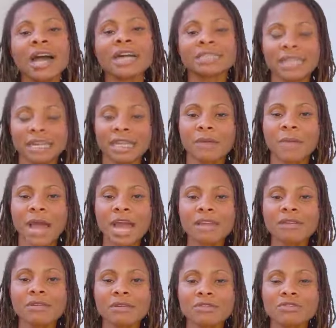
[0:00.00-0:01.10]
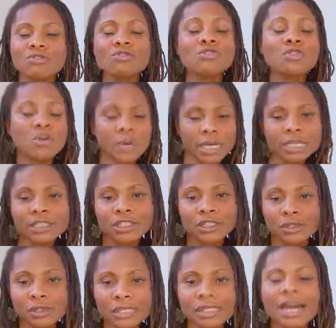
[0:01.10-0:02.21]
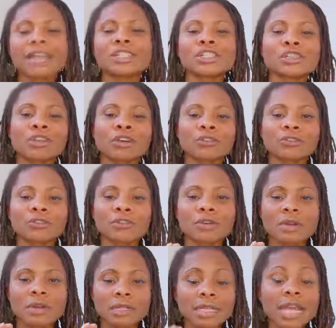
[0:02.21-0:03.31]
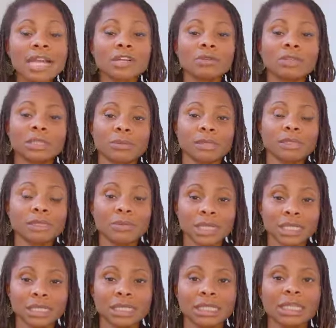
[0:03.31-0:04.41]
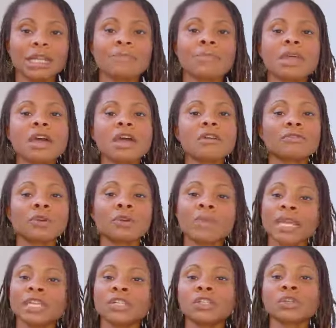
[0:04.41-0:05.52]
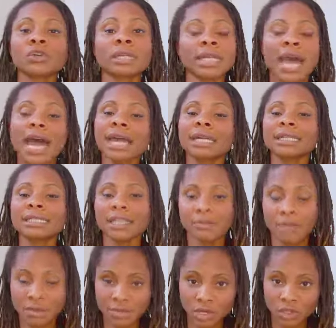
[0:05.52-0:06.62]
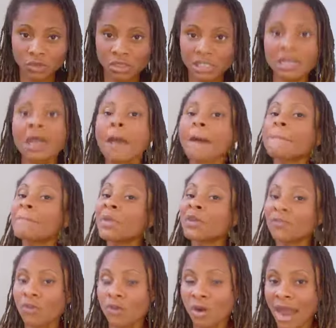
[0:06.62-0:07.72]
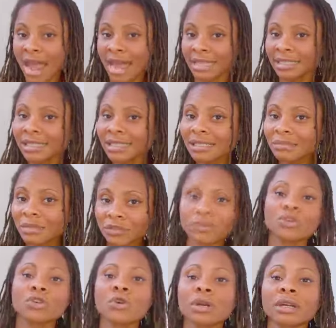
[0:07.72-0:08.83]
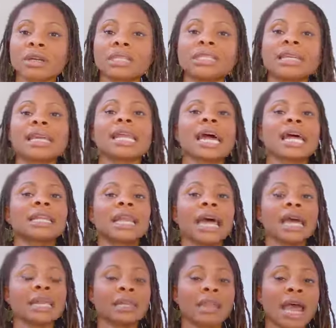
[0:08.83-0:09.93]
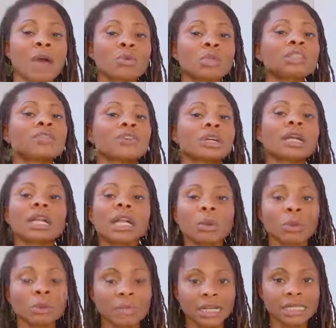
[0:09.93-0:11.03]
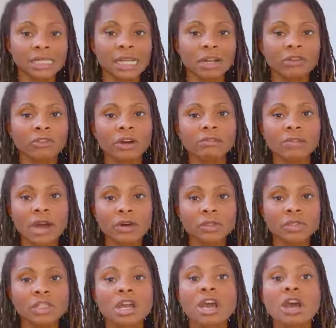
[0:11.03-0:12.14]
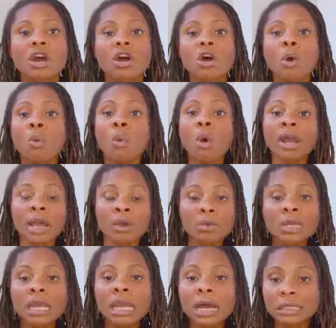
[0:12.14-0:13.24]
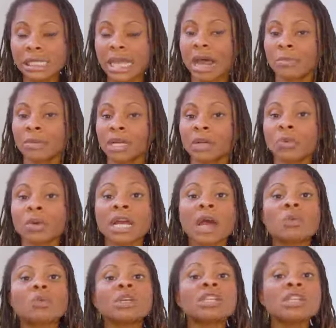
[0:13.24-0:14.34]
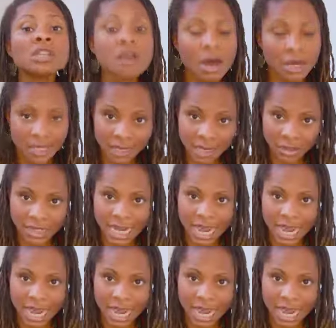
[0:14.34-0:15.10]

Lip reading: take that back. No excuse. I should have taken responsibility for making sure that I had set my boundaries beforehand, before going on a date, and was very clear with myself around what I would allow to happen and what I would not allow to